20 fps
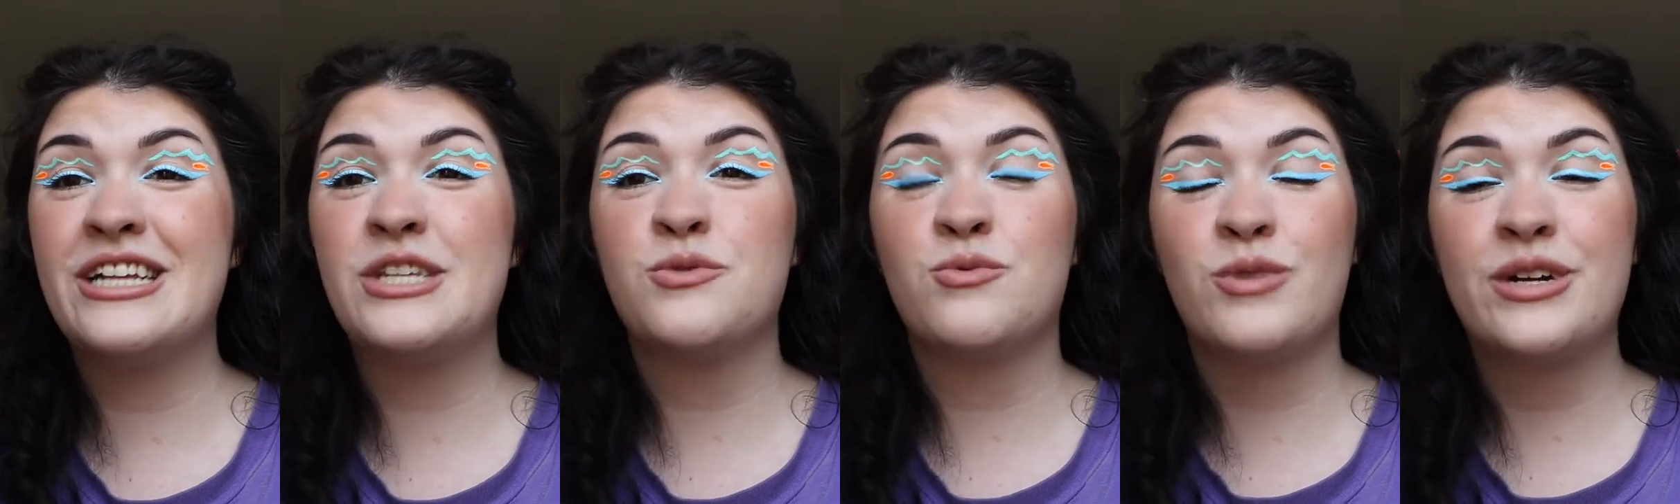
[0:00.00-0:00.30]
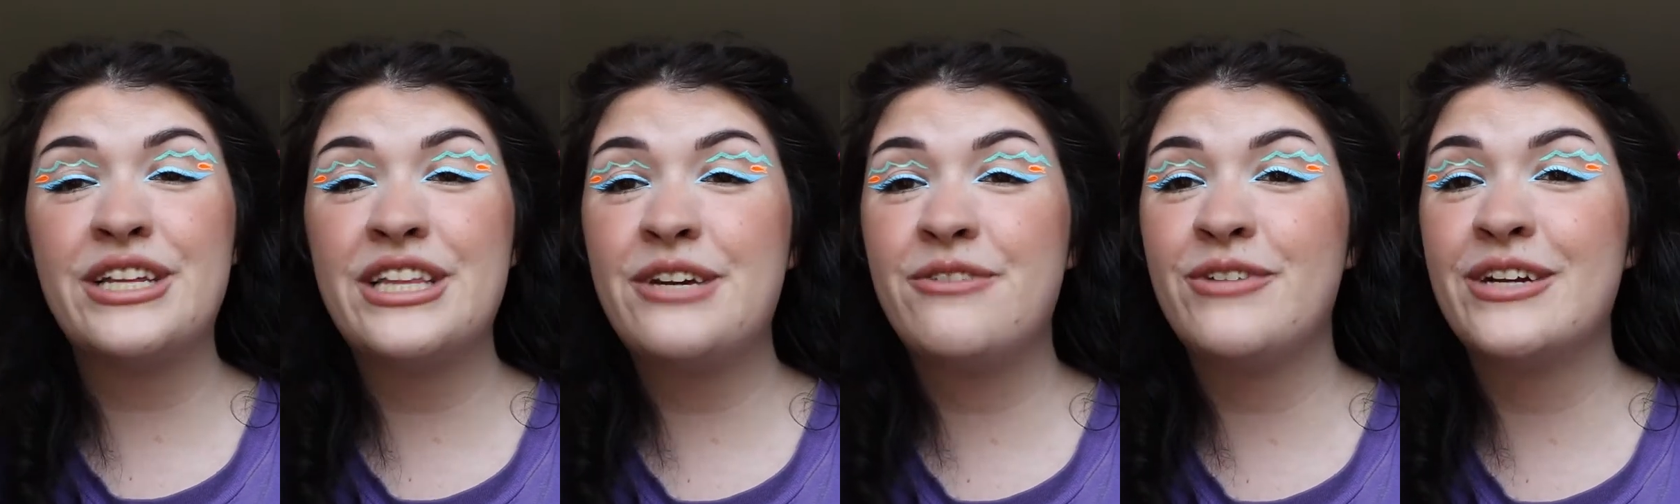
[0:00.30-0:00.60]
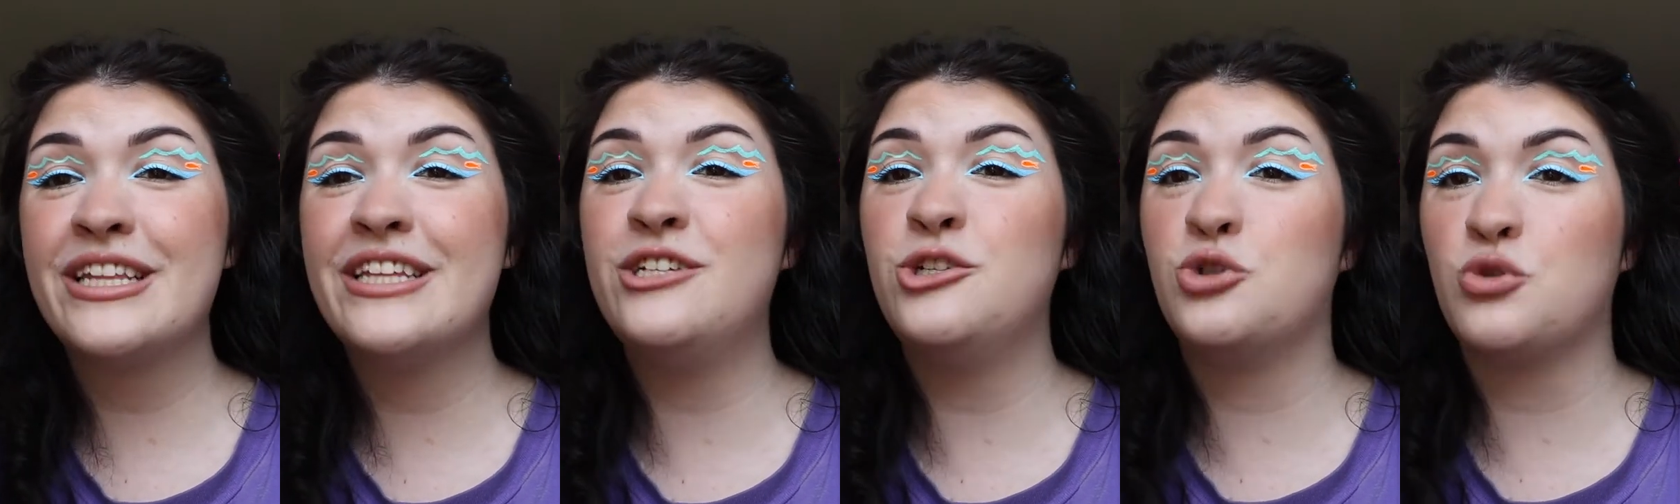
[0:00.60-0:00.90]
It's really,
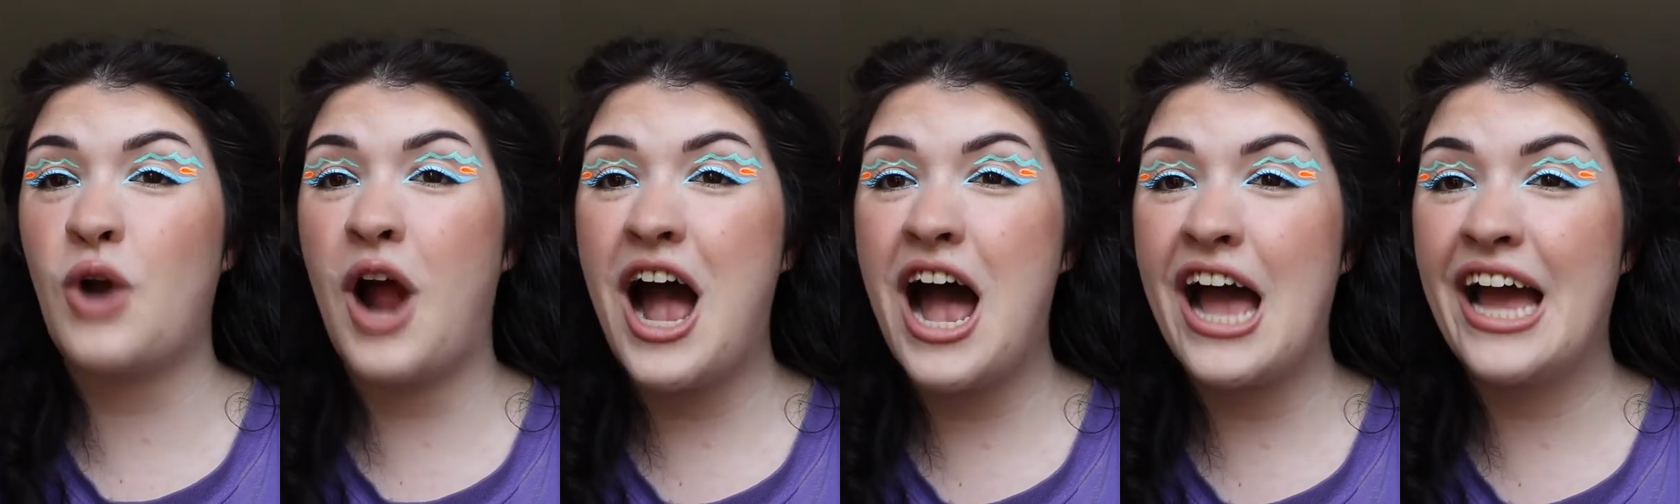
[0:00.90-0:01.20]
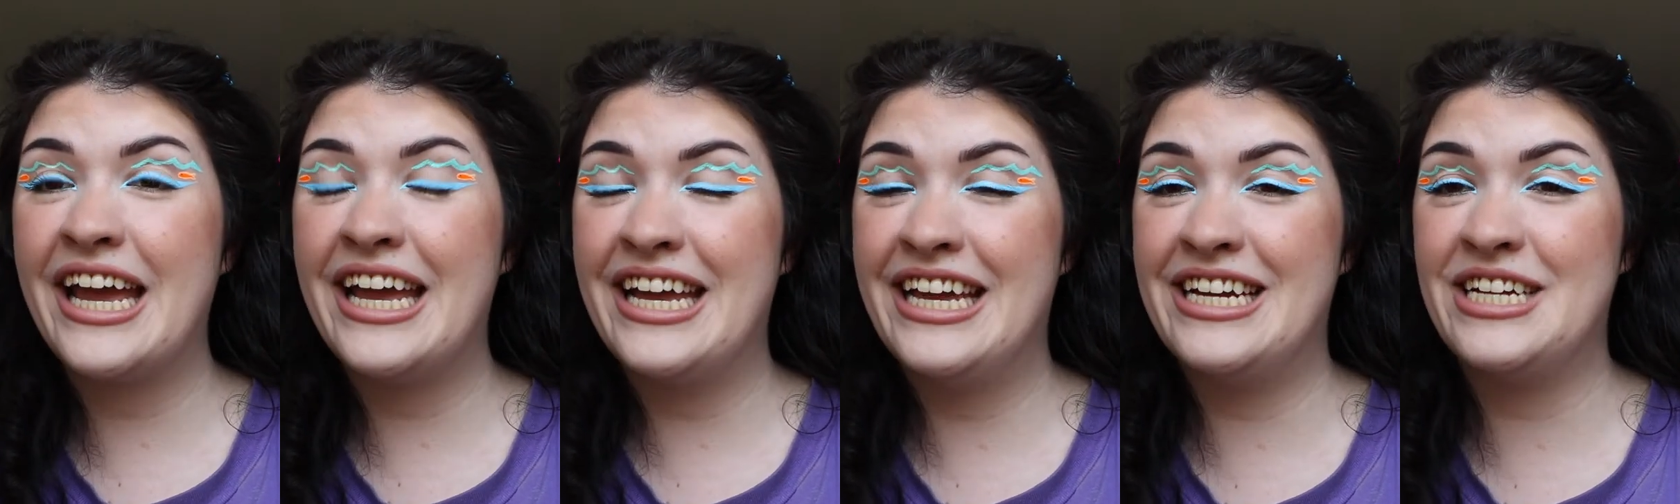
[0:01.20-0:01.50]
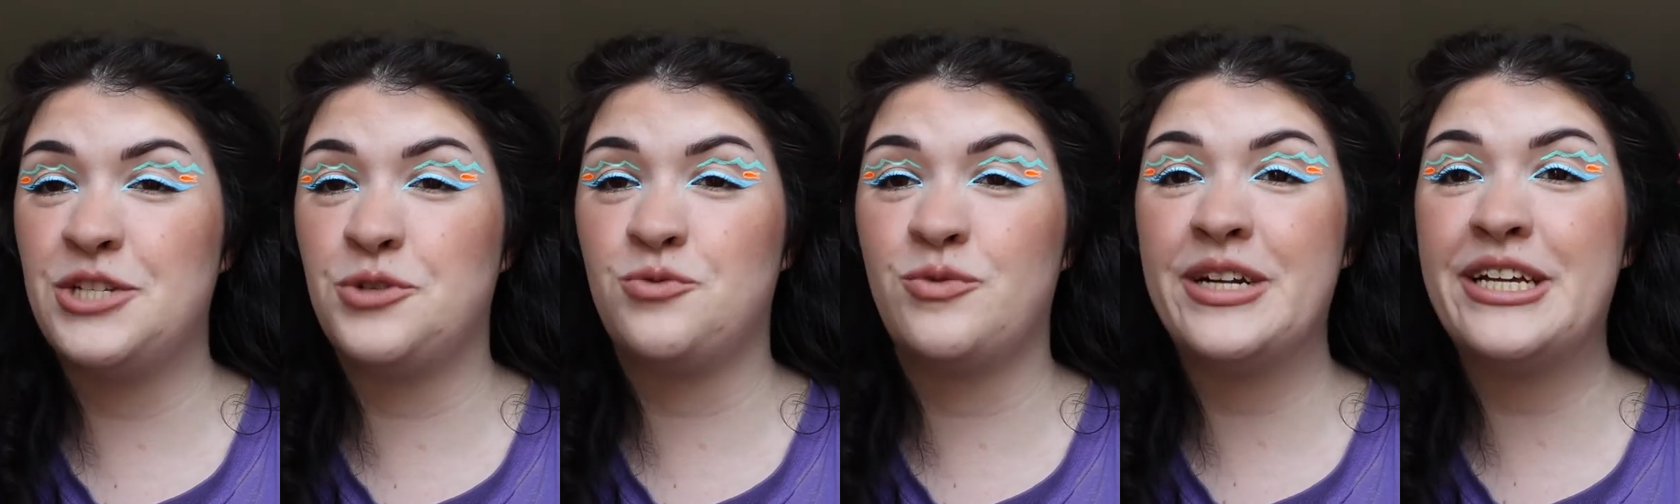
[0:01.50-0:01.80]
really dry and
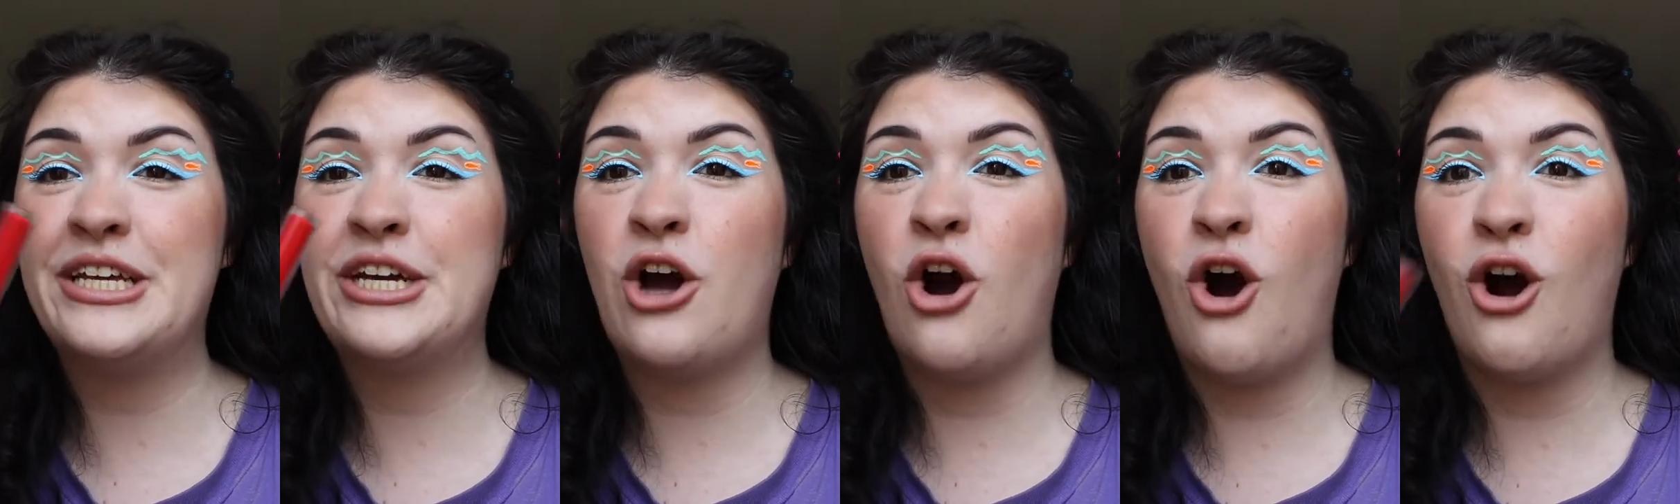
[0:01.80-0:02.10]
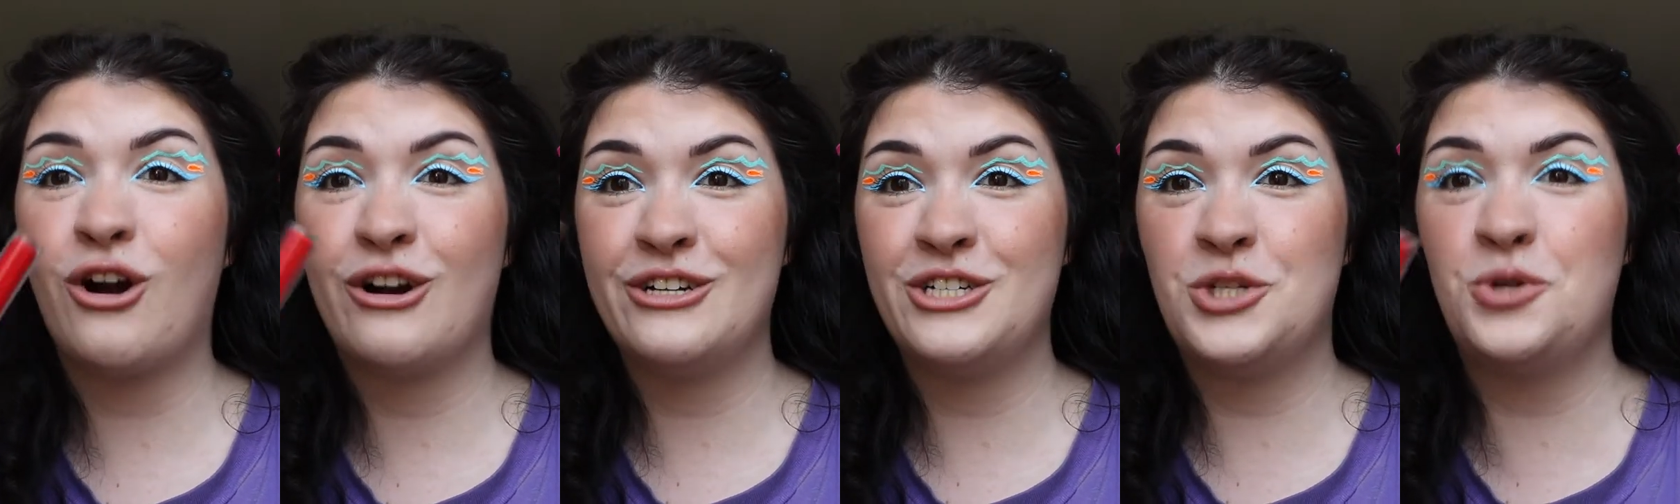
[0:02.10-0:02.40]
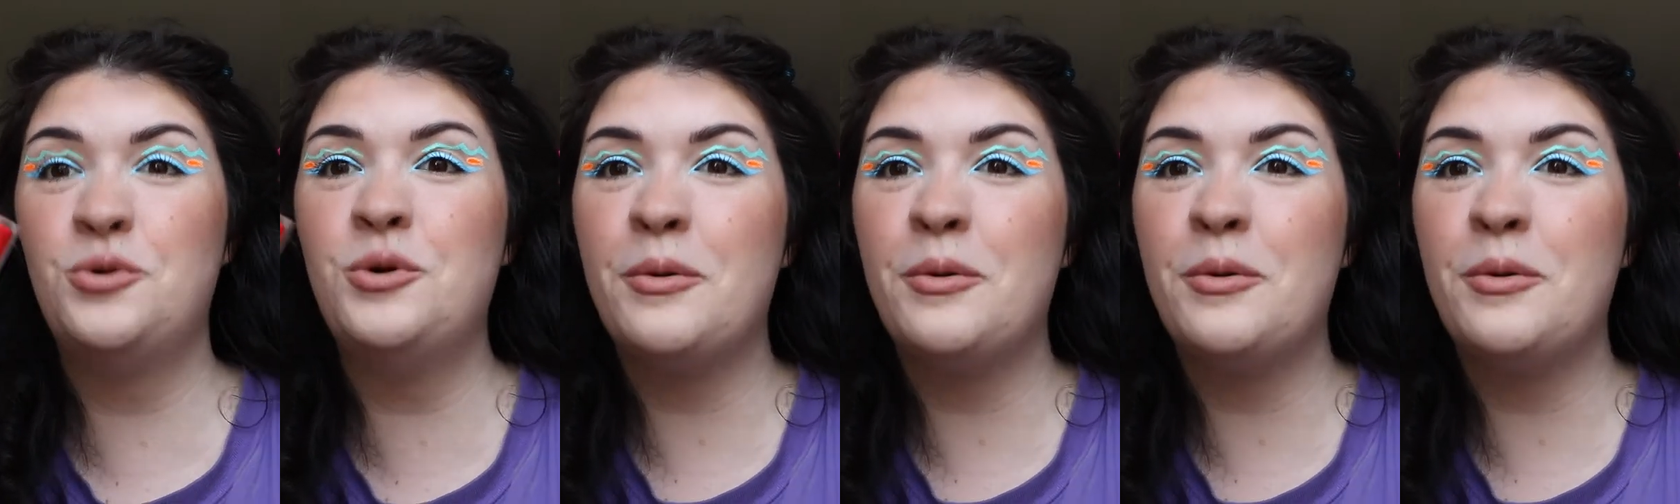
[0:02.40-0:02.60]
it's really hard to